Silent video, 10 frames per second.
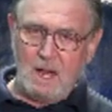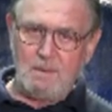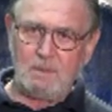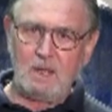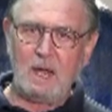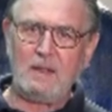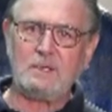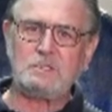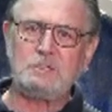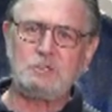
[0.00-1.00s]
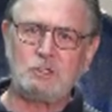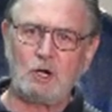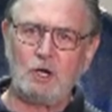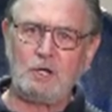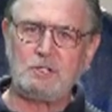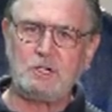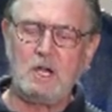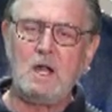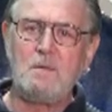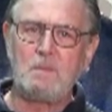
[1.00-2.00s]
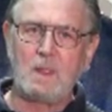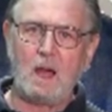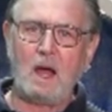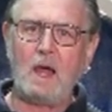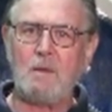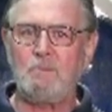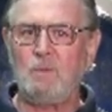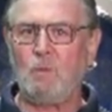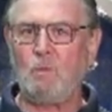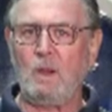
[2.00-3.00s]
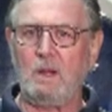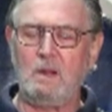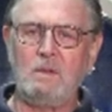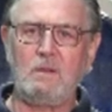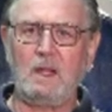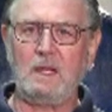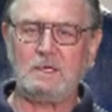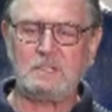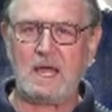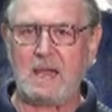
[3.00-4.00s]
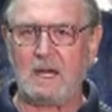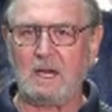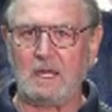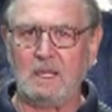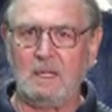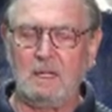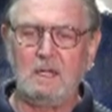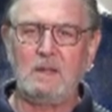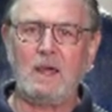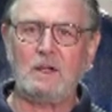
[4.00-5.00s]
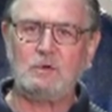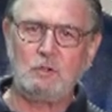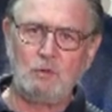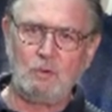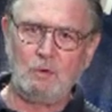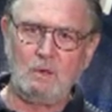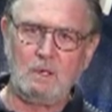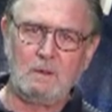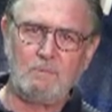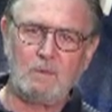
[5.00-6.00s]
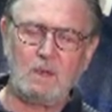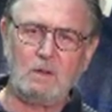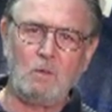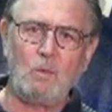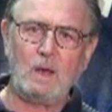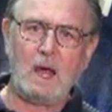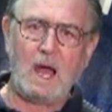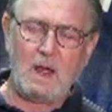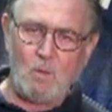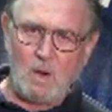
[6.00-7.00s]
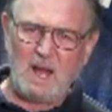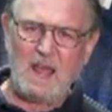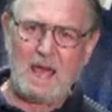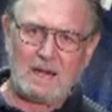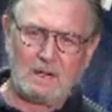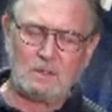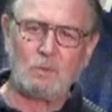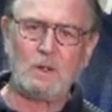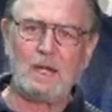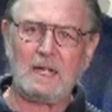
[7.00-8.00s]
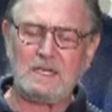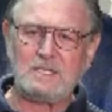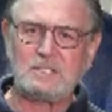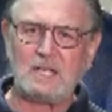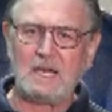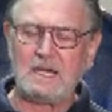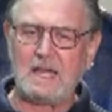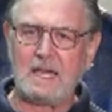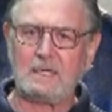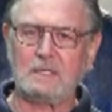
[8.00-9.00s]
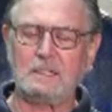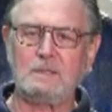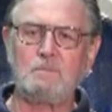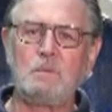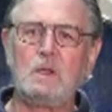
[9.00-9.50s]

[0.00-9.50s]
I'm the guy that's in charge. I'm the one that is handling that tool in the way I want to handle it, the way I decide to handle it.